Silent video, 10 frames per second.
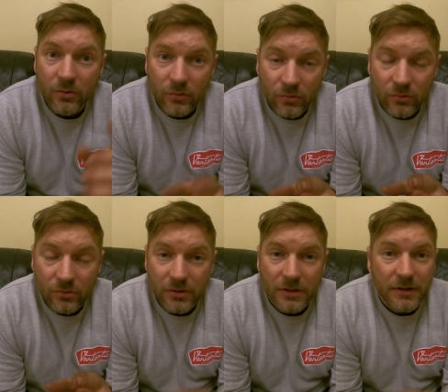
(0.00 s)

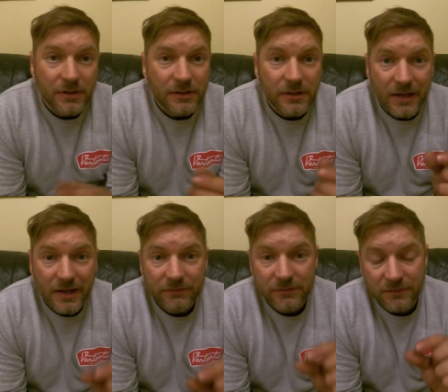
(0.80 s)
or you
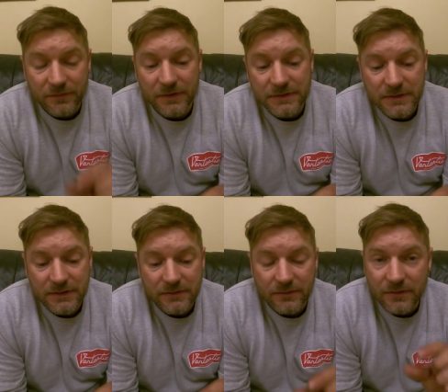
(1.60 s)
haven't
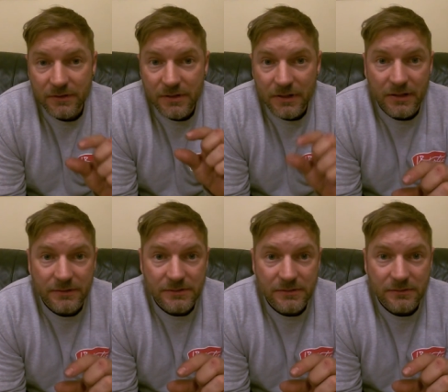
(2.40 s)
fitted the
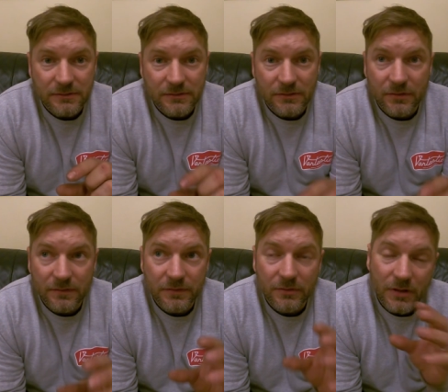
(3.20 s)
nut
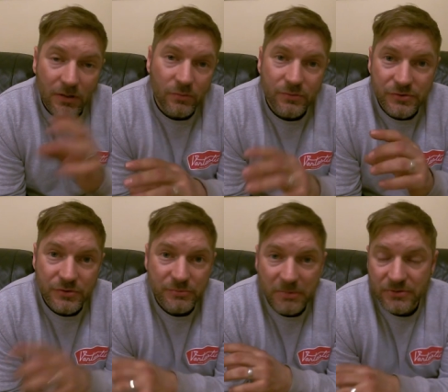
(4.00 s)
off your old
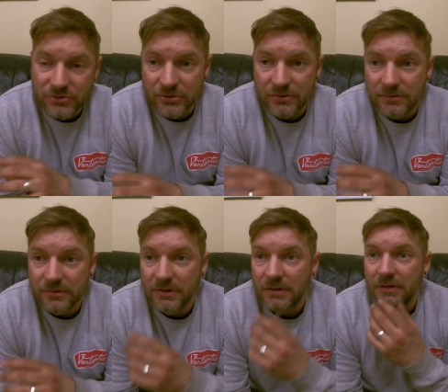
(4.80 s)
suspension
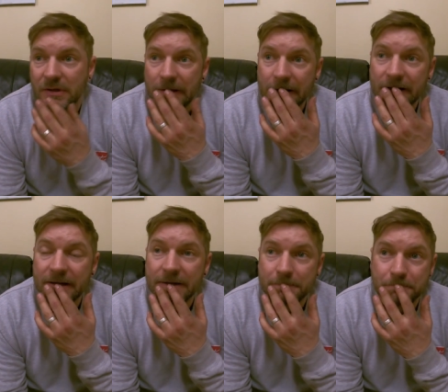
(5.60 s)

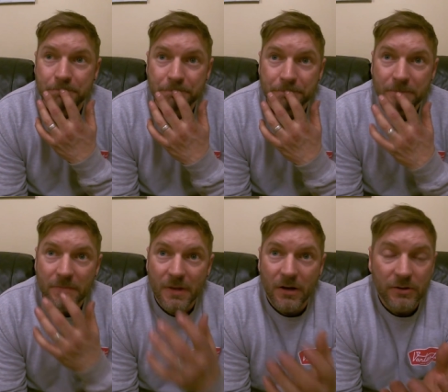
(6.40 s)
um,
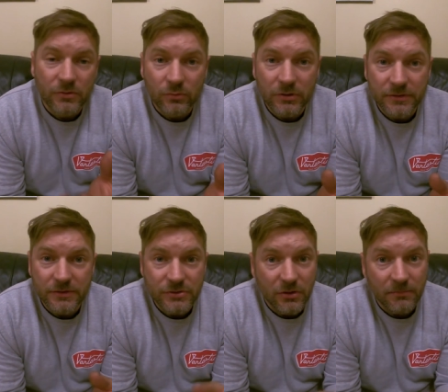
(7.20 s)
I call it
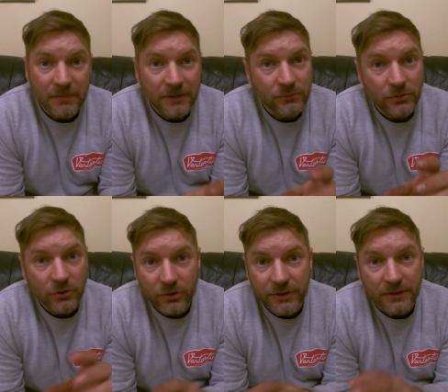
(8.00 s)
the top mount
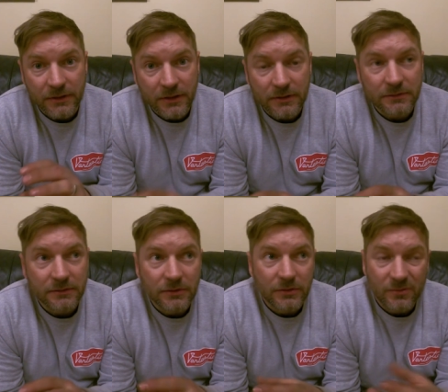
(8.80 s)
locking nut
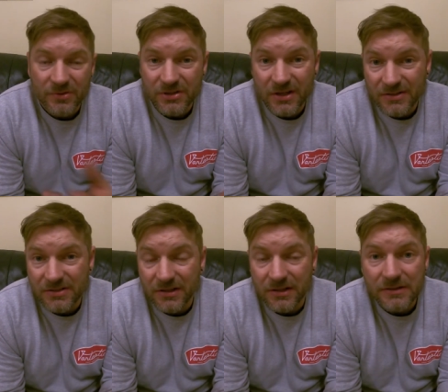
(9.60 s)
which I
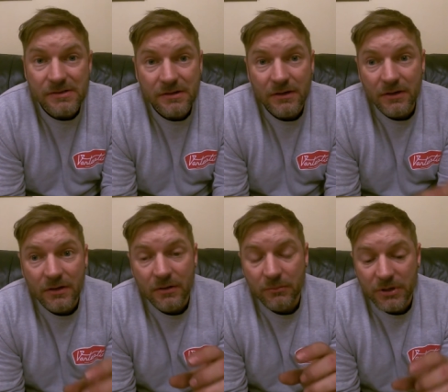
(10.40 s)
guess it is
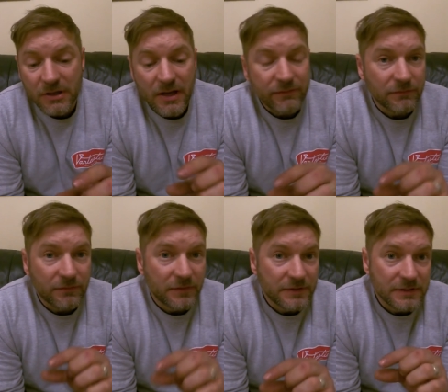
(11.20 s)
but you haven't
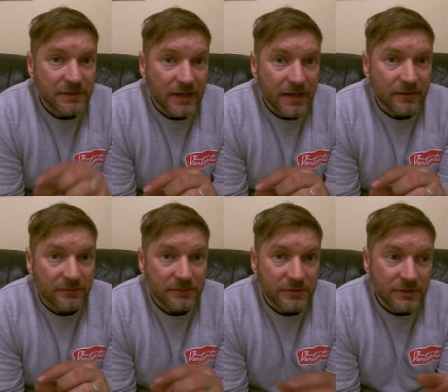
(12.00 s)
fitted that
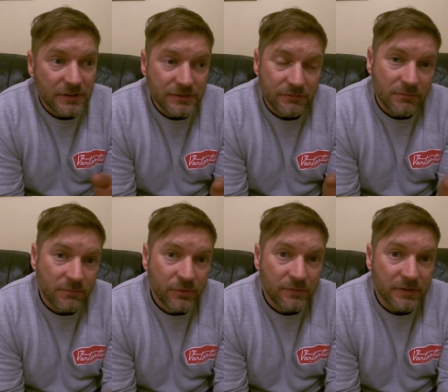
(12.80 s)
so you need to
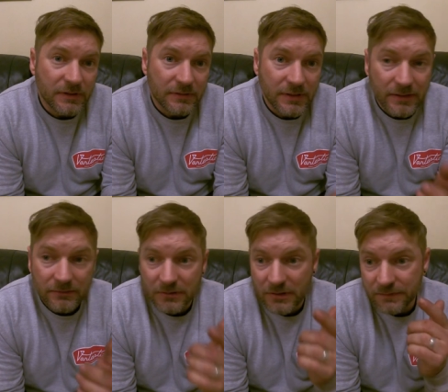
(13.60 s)
remove it
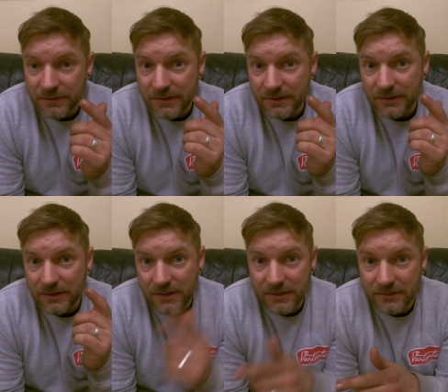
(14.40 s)
now I've done it
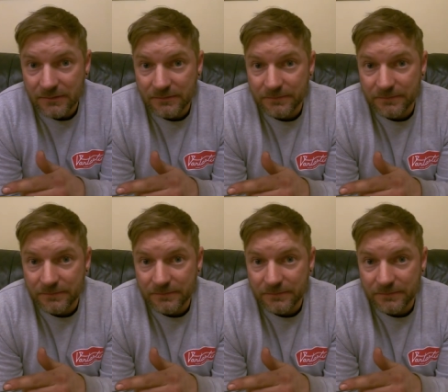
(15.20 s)
here